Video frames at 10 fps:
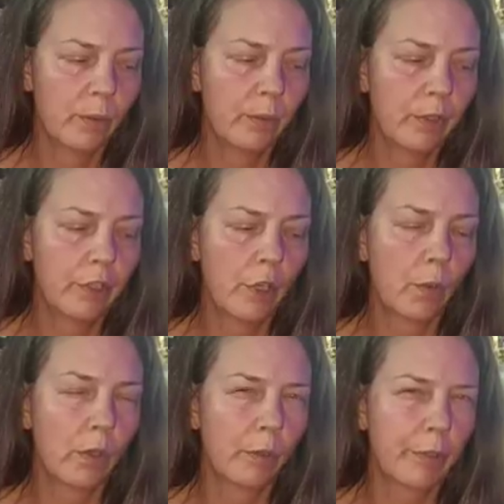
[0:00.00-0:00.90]
you know,
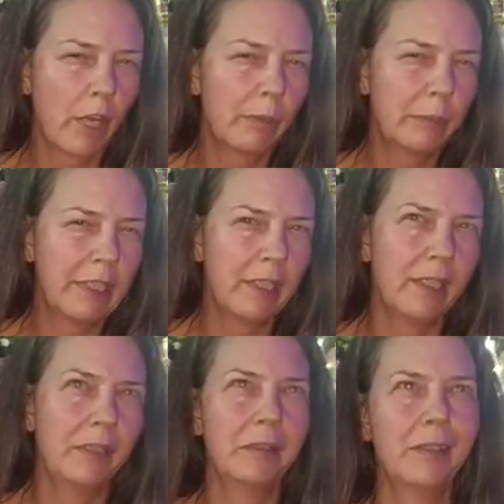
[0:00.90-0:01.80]
were
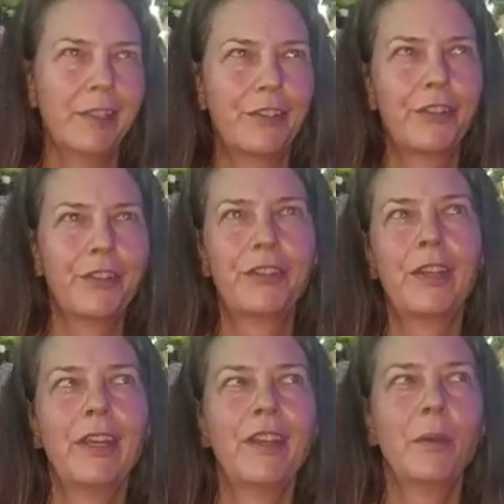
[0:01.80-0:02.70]
probably, let's just
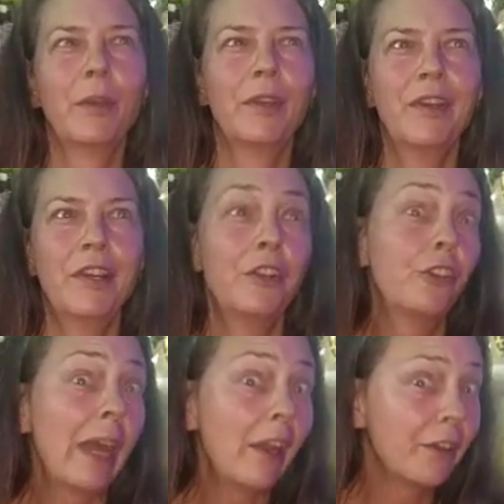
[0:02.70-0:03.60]
say they were
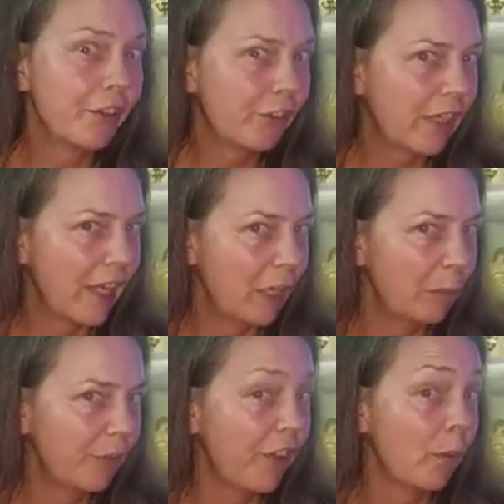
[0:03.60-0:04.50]
childish
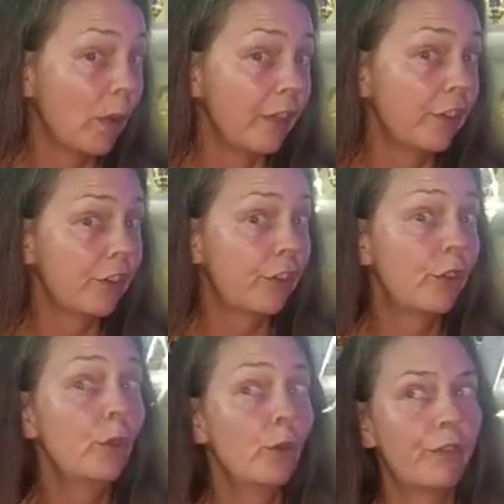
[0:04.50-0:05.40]
games that went
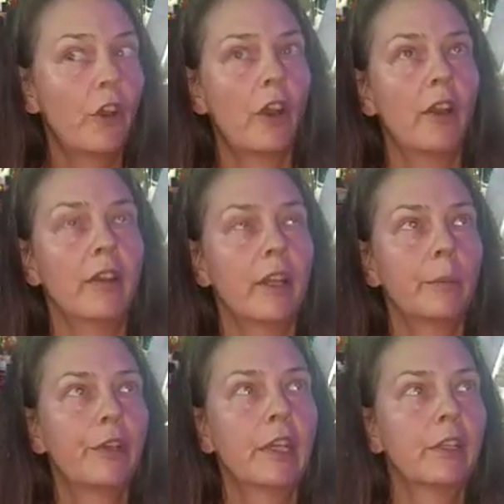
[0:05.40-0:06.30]
too far, and
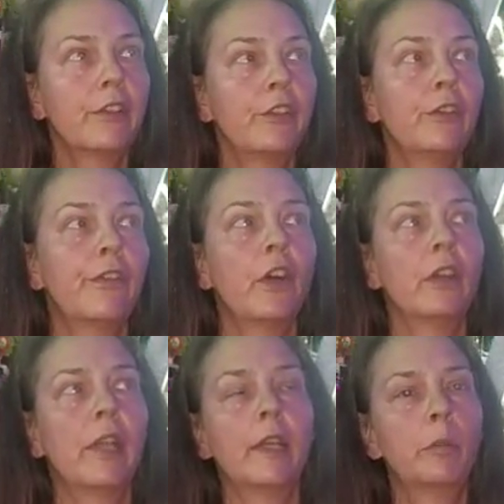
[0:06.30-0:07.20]
I'm talking too
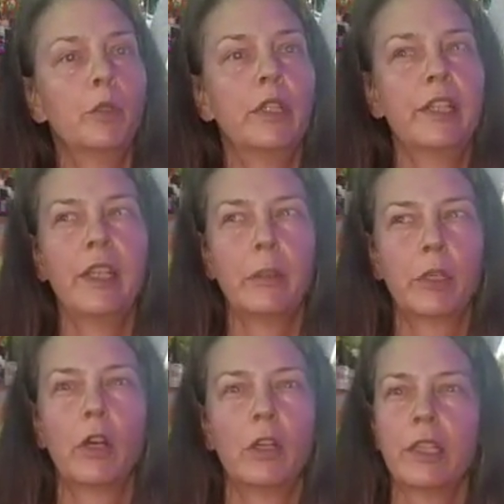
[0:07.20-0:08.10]
far like bullying, name
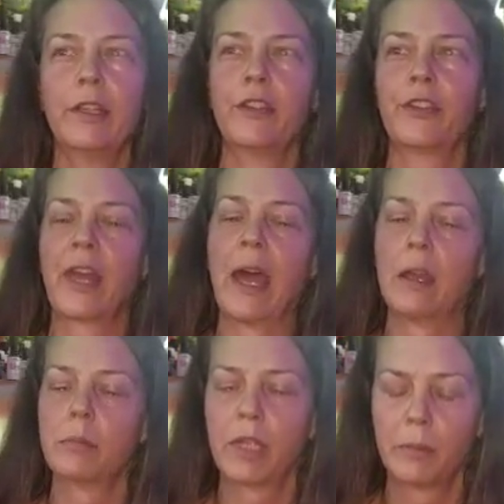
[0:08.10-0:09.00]
calling, this,
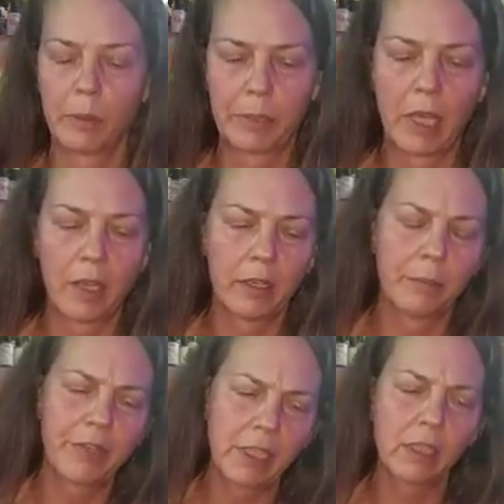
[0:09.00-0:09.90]
that, blah, blah, blah, and
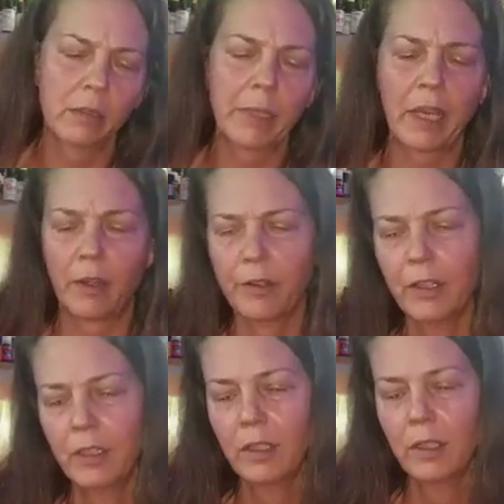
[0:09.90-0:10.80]
I'm thinking about,
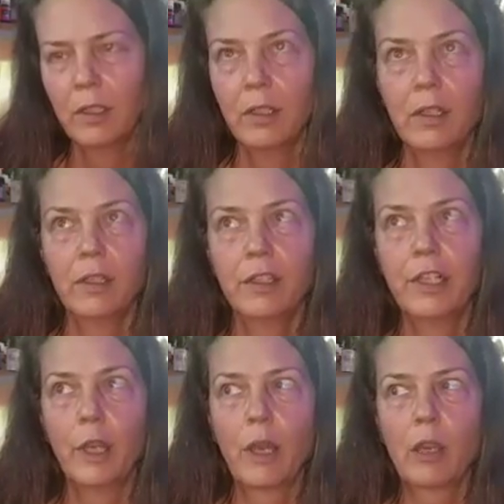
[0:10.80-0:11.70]
you
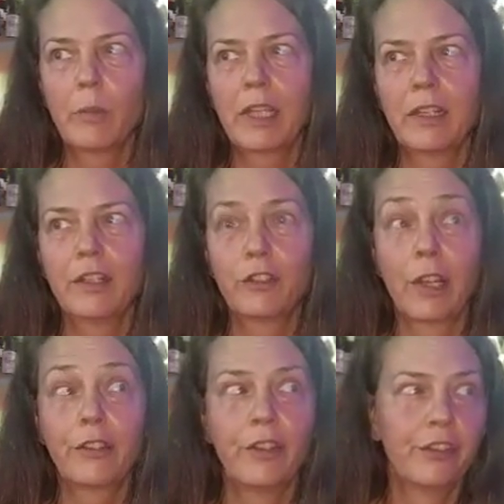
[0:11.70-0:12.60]
know, how am I going to
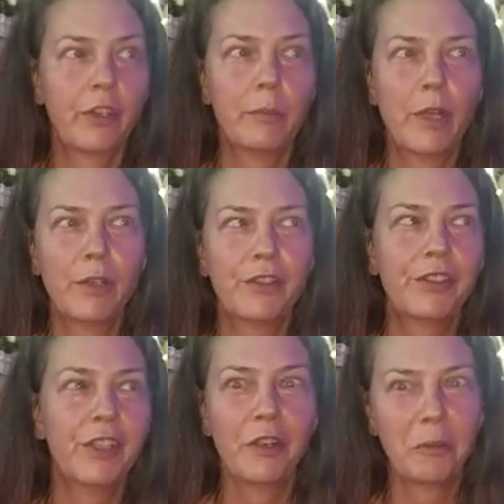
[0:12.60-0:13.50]
dress this? I'm
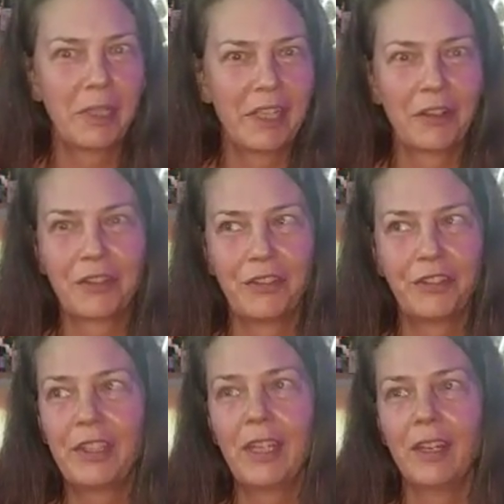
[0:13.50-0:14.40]
noticing nobody else is
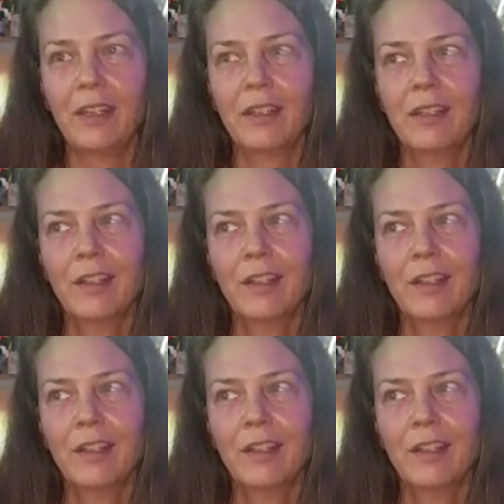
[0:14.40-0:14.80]
seeing.